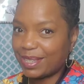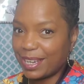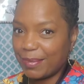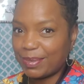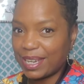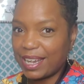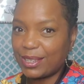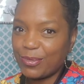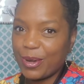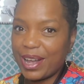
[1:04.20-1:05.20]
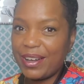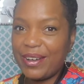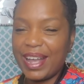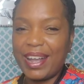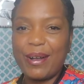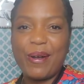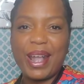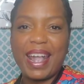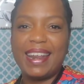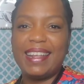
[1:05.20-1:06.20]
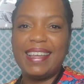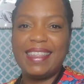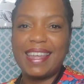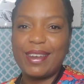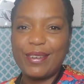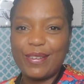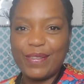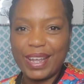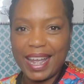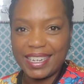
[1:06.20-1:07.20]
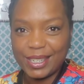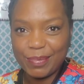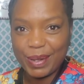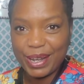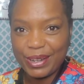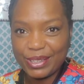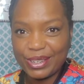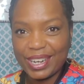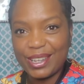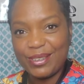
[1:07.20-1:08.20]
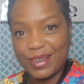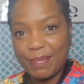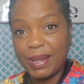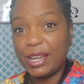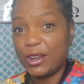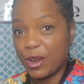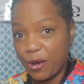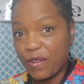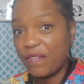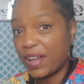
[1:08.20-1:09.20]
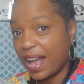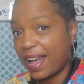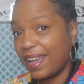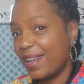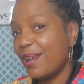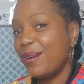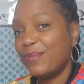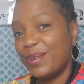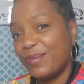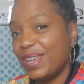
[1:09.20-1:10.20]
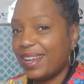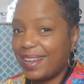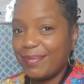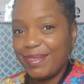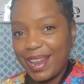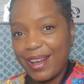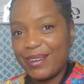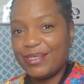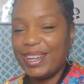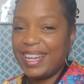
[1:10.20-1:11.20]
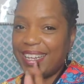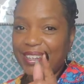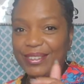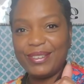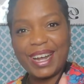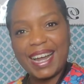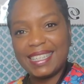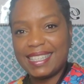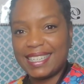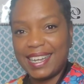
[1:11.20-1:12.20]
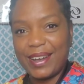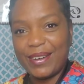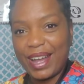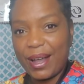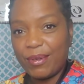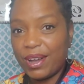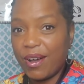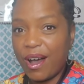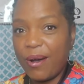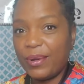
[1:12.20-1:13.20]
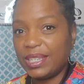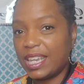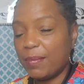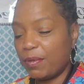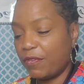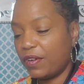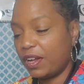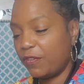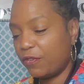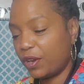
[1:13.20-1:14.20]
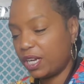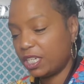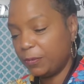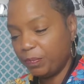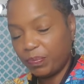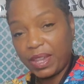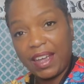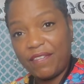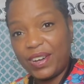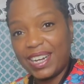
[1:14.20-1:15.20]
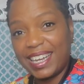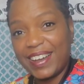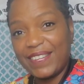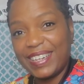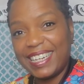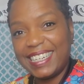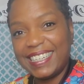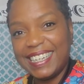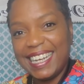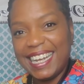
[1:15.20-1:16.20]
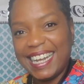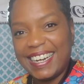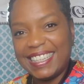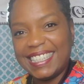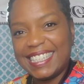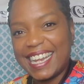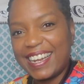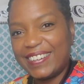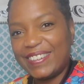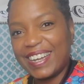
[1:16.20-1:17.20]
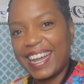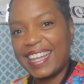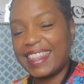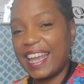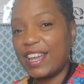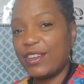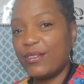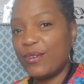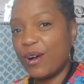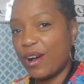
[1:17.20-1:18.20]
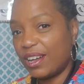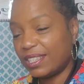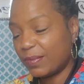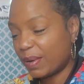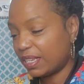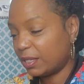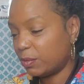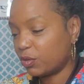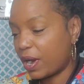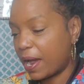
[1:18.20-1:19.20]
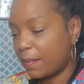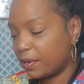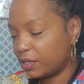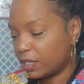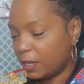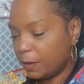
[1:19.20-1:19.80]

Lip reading: ups as well, and go ahead and hit that notification bell so that you can be notified when we upload new content. Okay, we're gonna always keep it fun, fresh, and funky over here on the channel. Okay, thank you all to my subscribers,